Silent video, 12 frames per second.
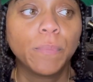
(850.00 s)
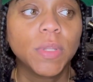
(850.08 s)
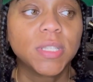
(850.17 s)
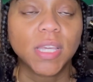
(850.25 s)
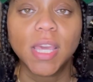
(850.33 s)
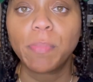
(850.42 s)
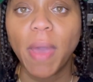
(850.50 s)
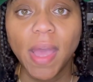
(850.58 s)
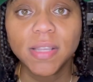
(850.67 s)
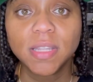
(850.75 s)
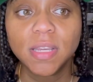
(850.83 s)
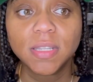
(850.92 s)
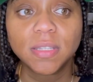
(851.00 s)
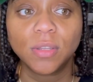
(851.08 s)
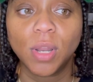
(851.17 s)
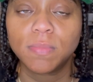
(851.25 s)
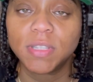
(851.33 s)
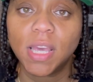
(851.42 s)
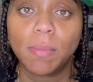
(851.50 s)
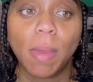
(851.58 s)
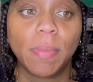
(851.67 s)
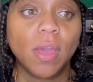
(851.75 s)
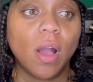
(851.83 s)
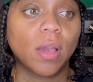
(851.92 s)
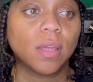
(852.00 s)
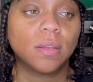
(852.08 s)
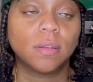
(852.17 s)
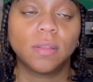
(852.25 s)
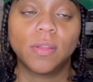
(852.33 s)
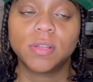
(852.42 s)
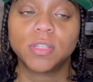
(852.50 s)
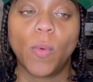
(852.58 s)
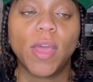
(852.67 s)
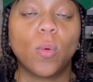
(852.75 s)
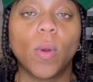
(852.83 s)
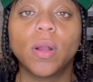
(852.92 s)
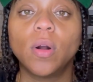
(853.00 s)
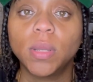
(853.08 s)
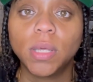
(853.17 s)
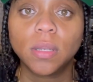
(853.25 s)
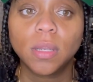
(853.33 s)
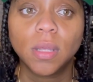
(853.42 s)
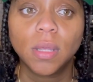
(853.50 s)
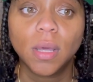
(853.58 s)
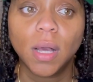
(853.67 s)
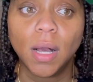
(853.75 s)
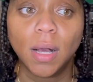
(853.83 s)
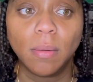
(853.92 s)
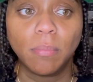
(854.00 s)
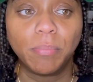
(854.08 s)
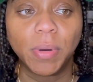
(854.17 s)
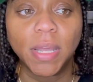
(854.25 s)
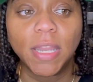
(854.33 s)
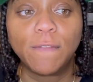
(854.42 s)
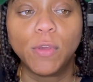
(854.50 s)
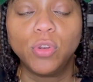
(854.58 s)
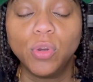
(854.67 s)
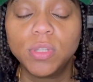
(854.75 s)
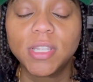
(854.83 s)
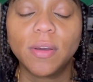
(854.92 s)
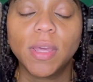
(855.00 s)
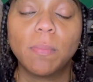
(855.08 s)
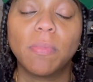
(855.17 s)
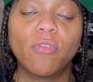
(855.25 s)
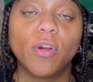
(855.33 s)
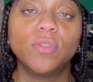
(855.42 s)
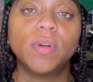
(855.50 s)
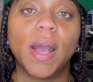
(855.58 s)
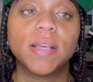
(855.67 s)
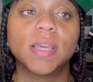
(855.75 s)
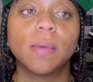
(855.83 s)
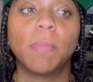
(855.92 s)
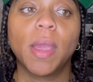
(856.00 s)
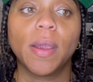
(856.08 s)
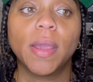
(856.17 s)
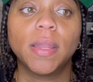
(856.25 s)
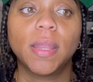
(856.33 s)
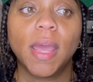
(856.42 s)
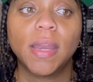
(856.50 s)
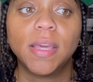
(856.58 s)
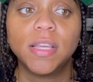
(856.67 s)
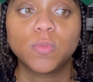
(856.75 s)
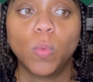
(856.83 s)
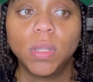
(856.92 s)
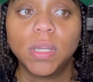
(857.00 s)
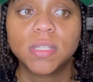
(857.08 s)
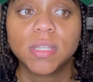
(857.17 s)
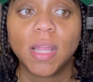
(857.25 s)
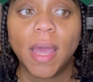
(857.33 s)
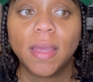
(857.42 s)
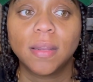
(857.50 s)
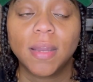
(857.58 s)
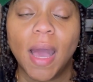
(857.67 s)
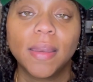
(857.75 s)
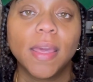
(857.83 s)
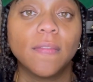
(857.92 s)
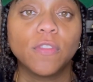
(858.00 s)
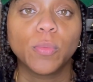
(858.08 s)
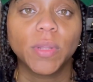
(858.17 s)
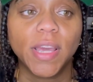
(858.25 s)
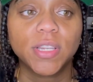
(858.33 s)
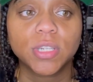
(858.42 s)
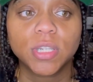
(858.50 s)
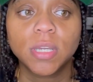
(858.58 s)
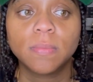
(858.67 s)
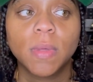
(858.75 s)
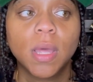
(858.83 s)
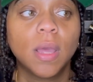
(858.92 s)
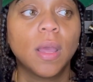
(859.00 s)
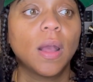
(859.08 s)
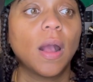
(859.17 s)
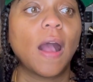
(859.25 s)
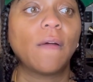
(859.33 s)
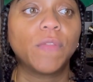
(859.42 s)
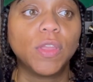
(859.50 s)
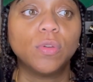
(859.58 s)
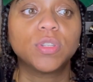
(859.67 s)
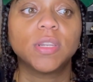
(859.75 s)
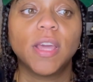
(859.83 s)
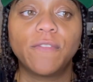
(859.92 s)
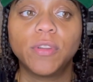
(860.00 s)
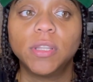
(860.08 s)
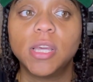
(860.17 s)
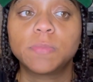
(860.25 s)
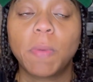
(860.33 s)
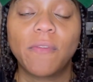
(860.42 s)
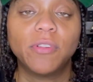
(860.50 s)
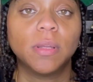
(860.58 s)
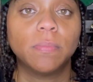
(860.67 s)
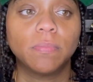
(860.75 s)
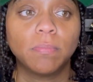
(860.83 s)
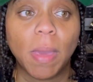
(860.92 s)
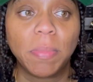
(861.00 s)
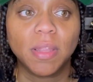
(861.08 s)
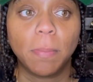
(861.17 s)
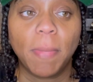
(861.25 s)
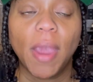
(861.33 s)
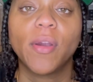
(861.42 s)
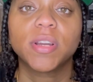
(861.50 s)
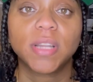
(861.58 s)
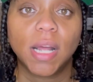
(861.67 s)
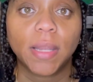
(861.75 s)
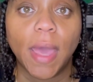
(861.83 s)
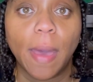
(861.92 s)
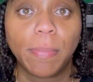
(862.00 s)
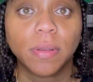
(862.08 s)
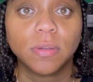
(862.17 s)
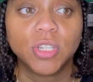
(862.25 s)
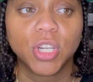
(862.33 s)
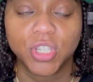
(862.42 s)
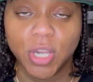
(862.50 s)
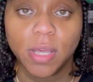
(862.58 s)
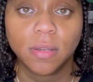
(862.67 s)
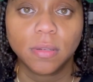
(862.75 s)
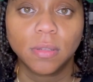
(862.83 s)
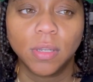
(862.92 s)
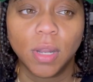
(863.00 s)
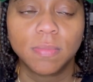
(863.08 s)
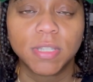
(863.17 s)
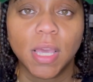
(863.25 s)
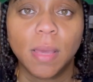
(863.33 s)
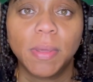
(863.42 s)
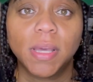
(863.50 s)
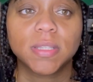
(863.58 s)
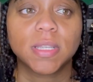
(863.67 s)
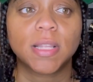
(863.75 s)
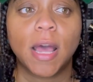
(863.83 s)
to get past this. You know what I'm saying? Maybe there's a way to work on it. But if you do tell him before you guys get married and he's willing to not end the relationship, I think you should definitely expect for maybe the marriage not to happen just yet. You know what I'm saying? Because it's